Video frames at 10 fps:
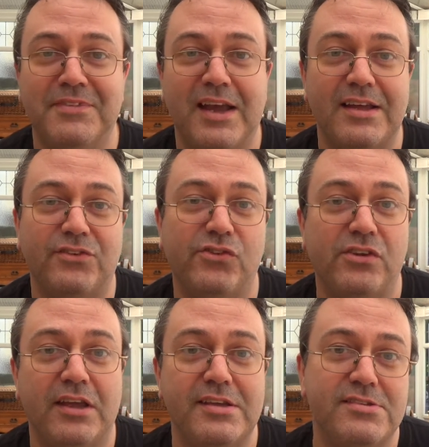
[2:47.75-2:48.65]

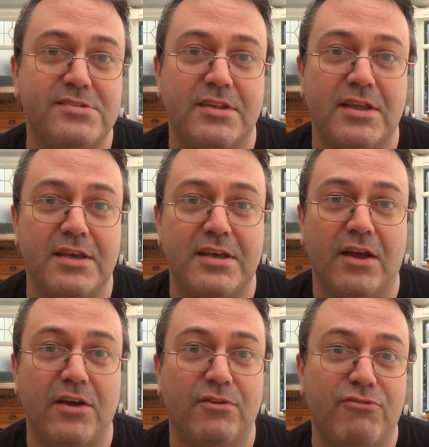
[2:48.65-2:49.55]
as is the
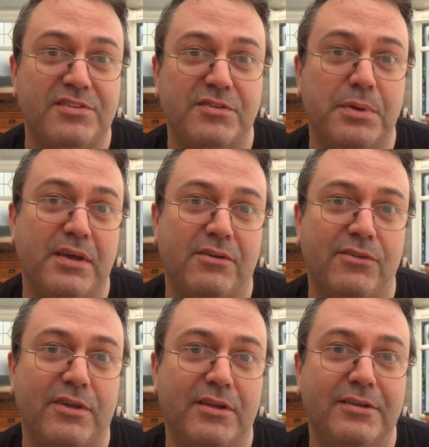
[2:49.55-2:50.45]
recipe
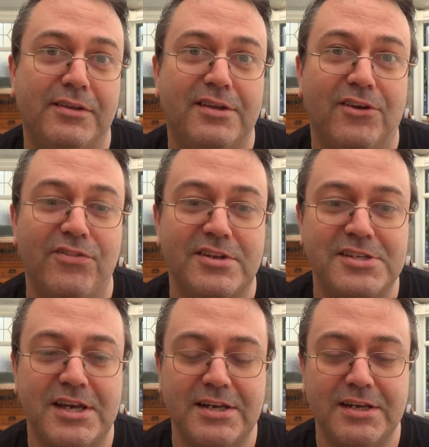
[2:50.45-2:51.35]
on the
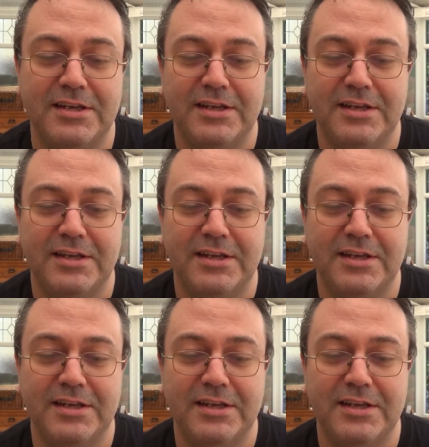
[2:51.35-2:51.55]
tin.